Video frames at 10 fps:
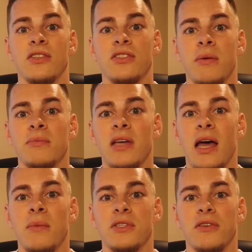
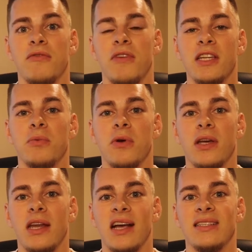sometimes Facebook
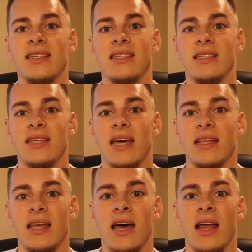can actually
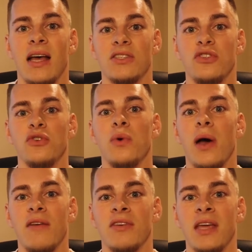detect that as you
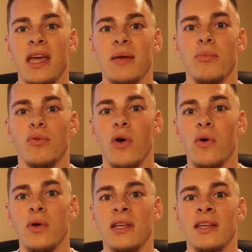having a
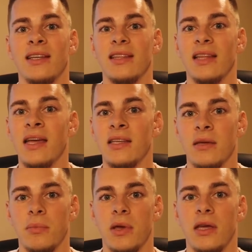broken
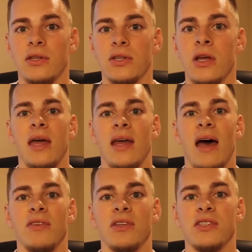landing page and
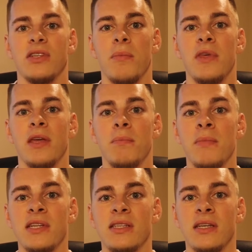having something
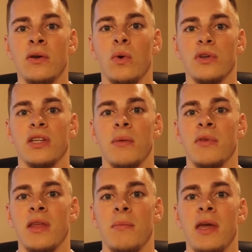missing or
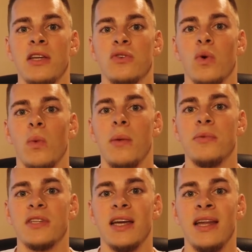something that makes your
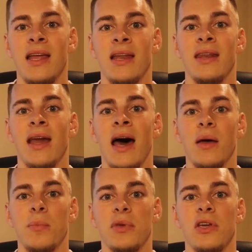website
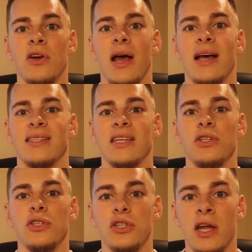not appear as a
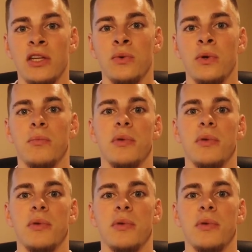genuine